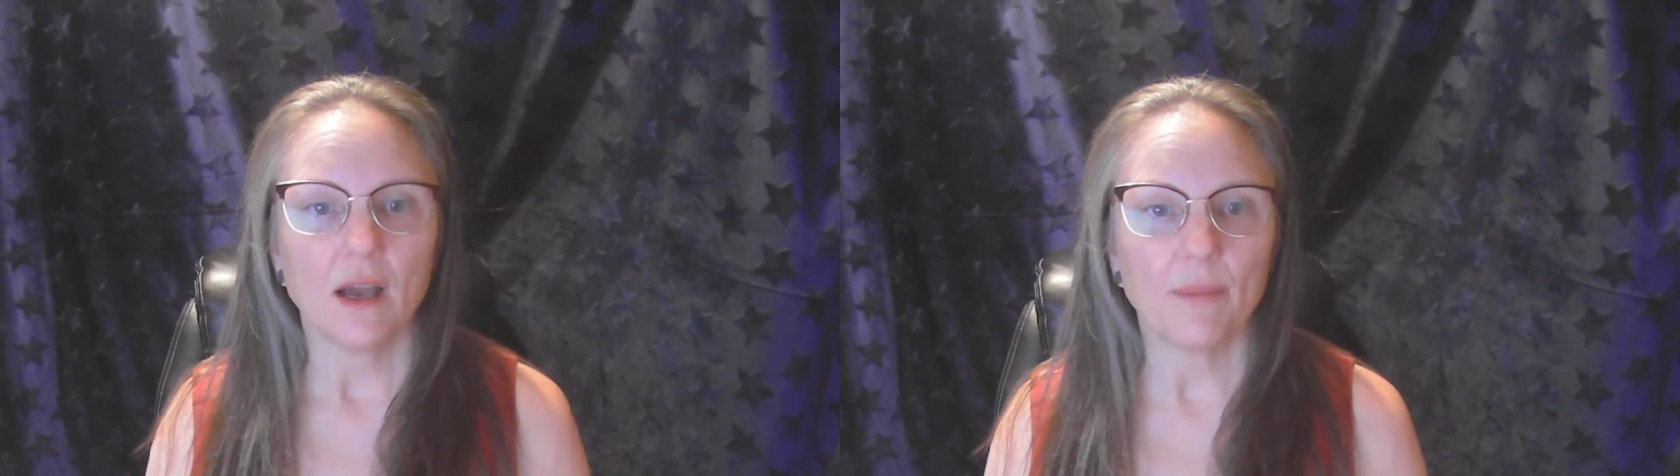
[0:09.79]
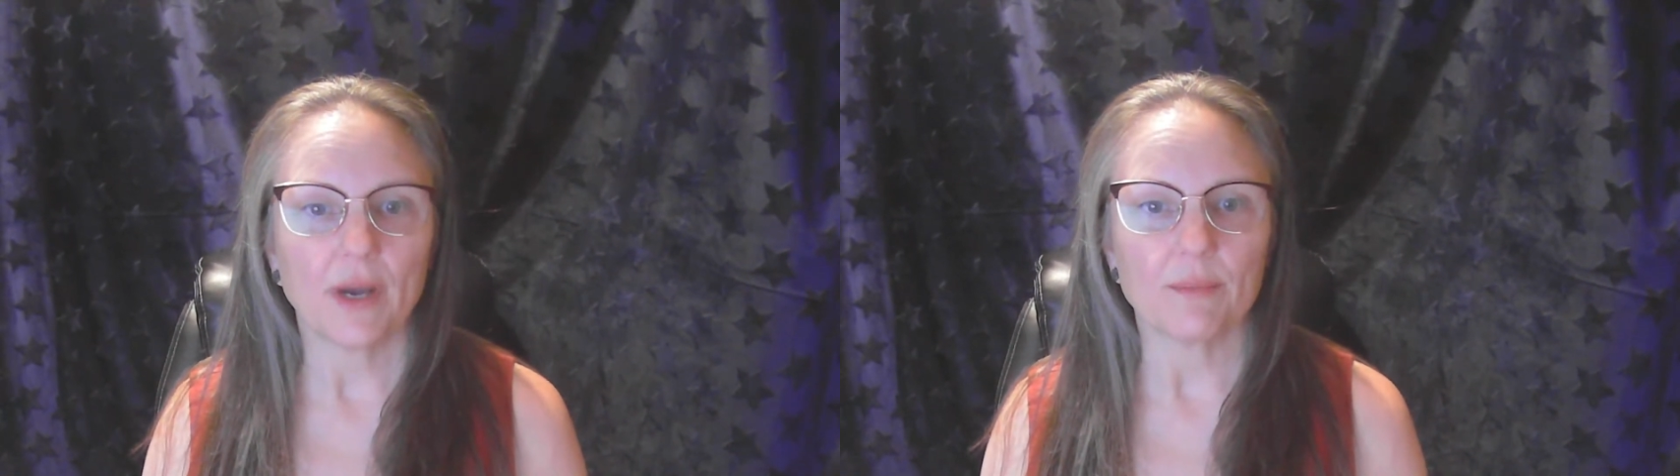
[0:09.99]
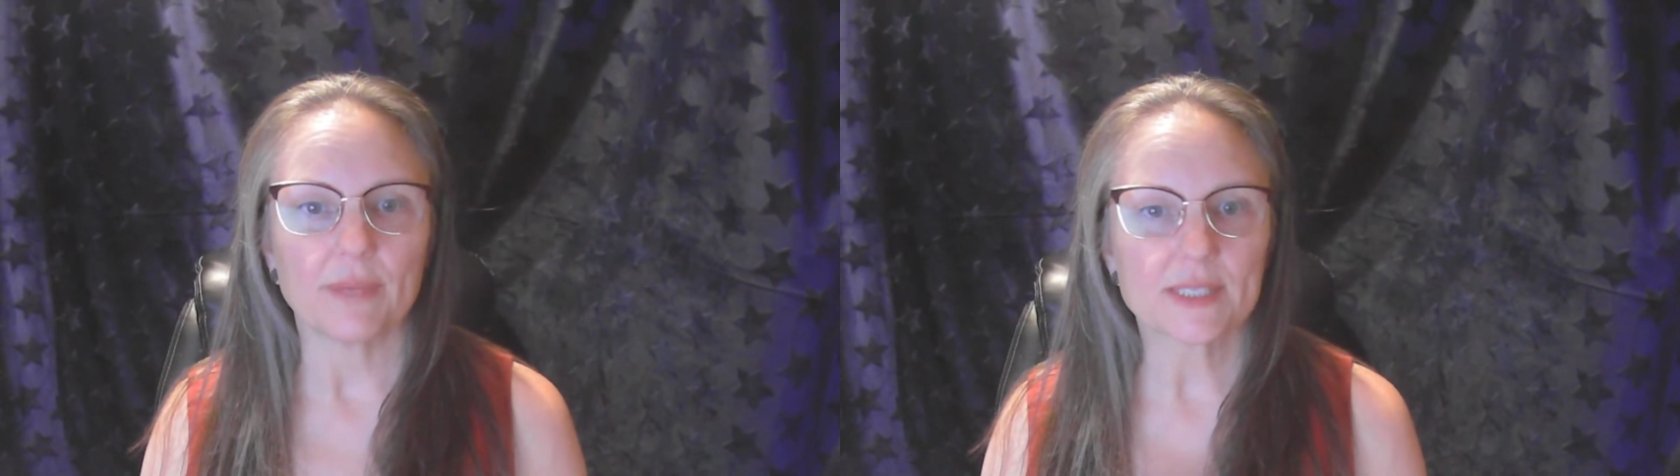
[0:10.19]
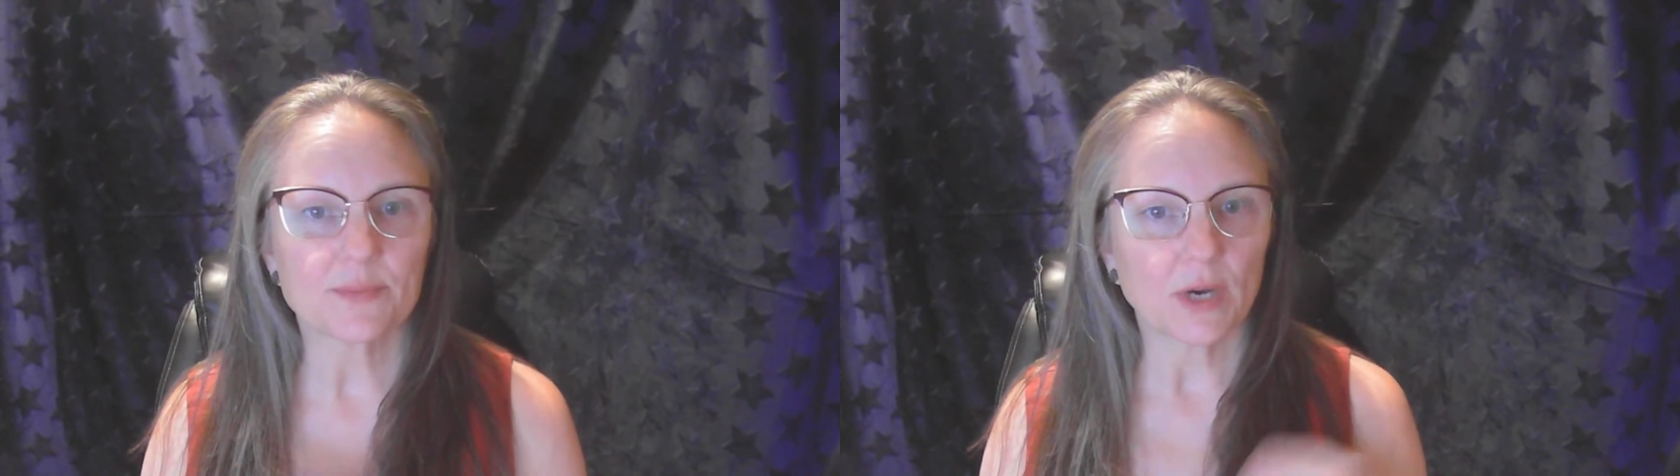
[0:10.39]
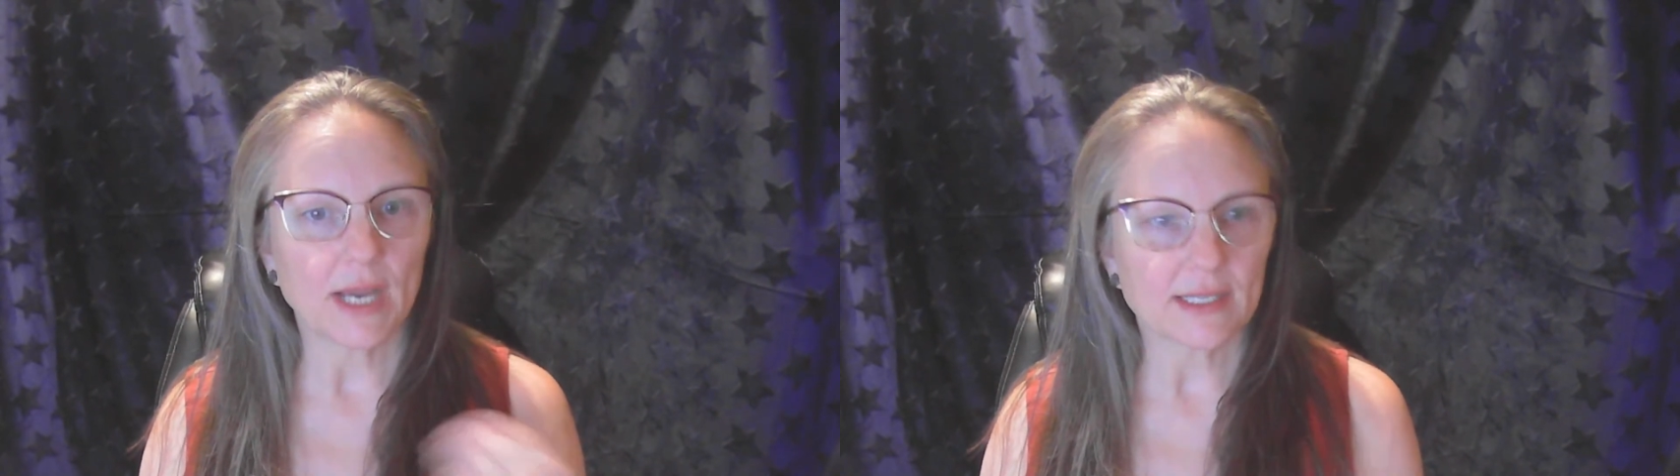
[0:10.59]
about
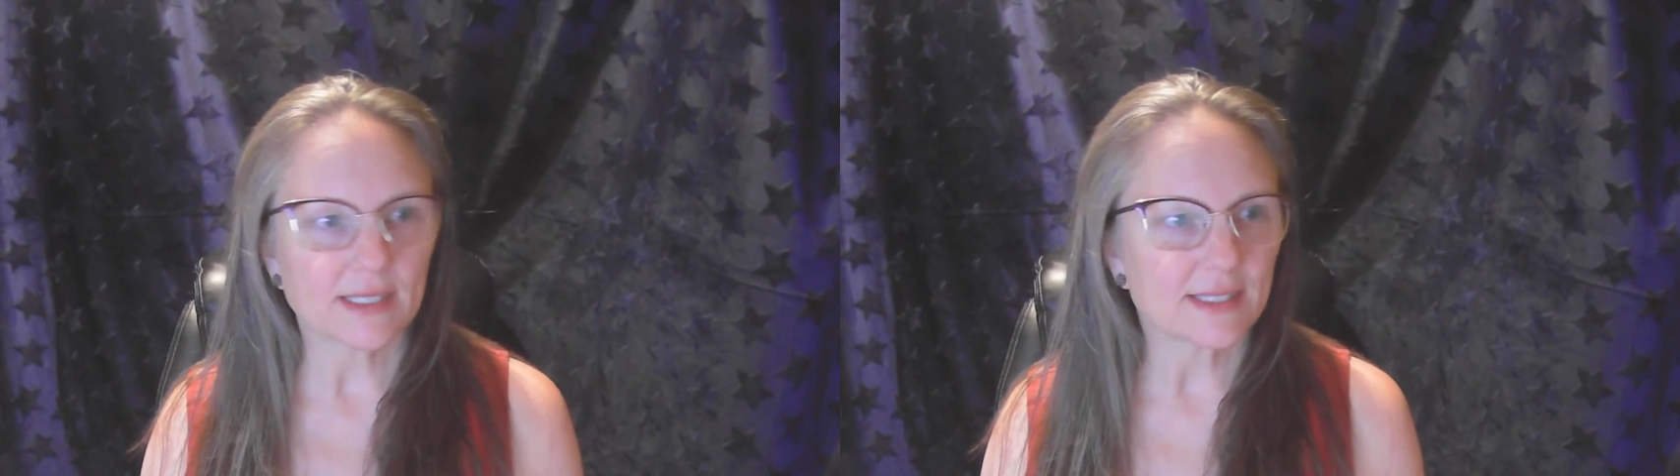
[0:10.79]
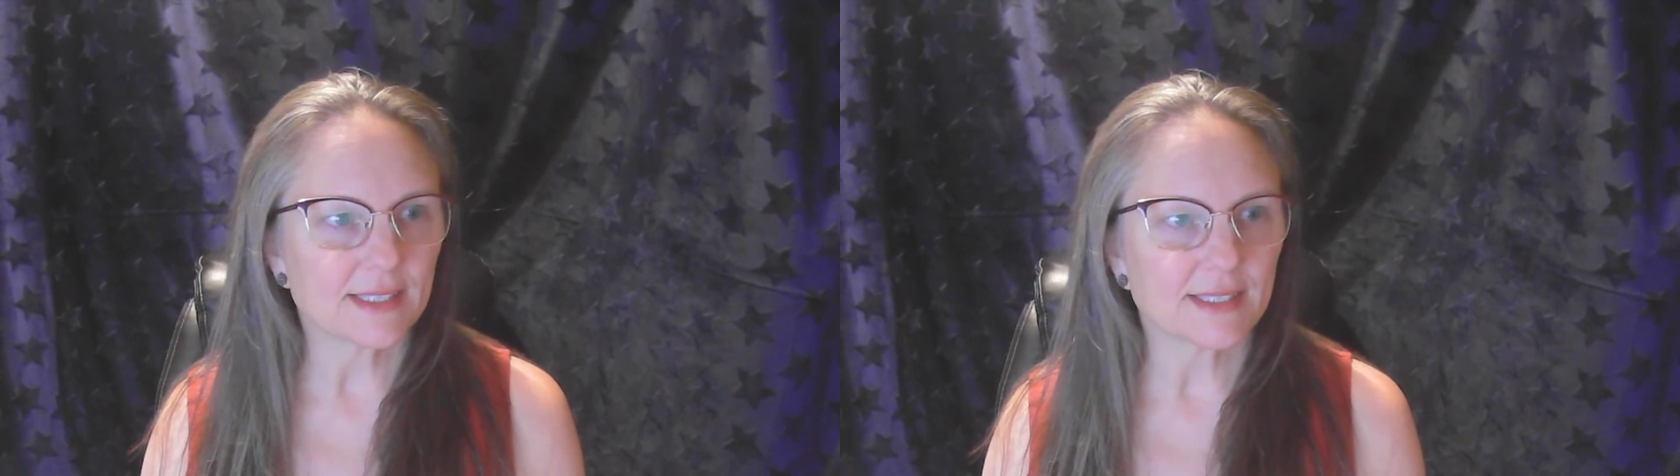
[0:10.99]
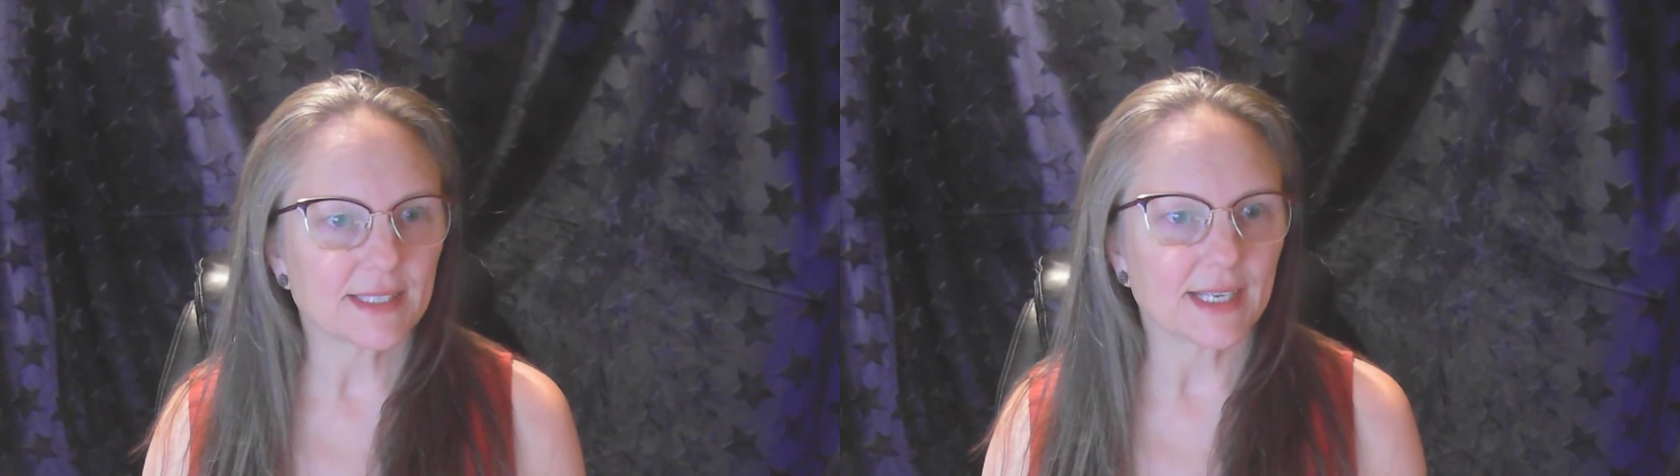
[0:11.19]
best practices